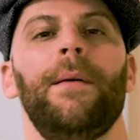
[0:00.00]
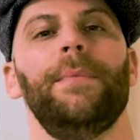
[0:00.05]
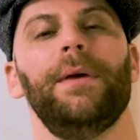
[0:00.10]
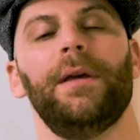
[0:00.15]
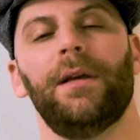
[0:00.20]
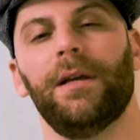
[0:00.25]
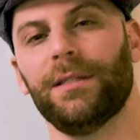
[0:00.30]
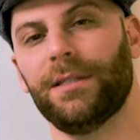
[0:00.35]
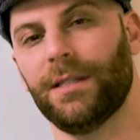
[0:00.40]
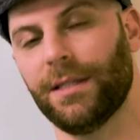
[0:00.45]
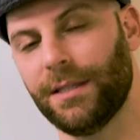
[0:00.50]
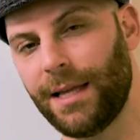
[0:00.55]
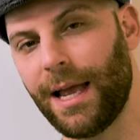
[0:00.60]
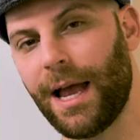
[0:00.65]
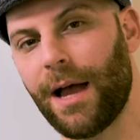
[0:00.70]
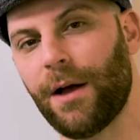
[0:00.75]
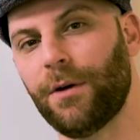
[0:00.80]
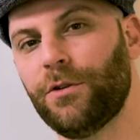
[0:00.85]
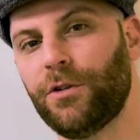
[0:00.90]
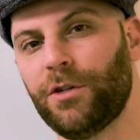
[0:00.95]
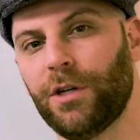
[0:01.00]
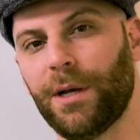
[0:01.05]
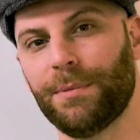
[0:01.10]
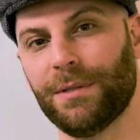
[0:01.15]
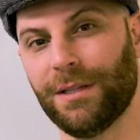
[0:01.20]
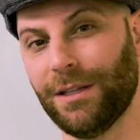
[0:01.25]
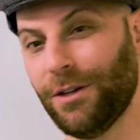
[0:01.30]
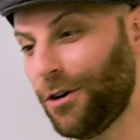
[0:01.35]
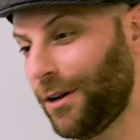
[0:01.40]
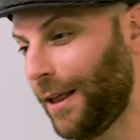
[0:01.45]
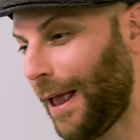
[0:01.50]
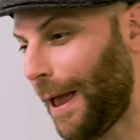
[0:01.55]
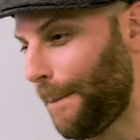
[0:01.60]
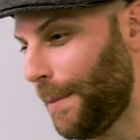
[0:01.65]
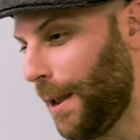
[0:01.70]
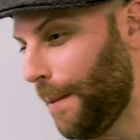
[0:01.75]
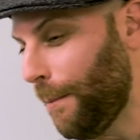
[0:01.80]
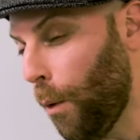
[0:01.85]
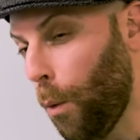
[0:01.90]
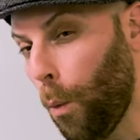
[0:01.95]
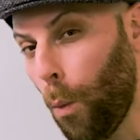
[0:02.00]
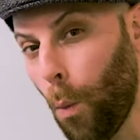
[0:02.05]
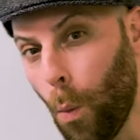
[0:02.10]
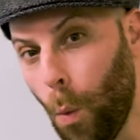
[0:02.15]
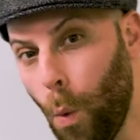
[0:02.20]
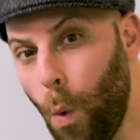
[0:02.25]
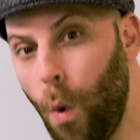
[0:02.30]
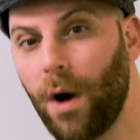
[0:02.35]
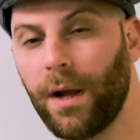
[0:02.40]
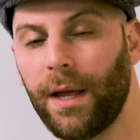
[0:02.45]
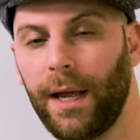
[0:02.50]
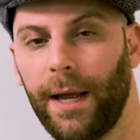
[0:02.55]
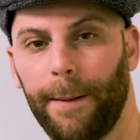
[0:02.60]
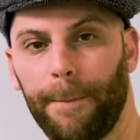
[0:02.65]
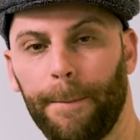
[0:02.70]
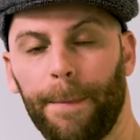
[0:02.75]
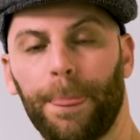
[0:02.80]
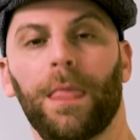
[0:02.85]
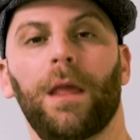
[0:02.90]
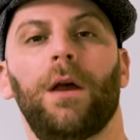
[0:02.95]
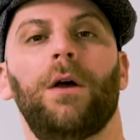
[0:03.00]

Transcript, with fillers: because the townships literally have people walking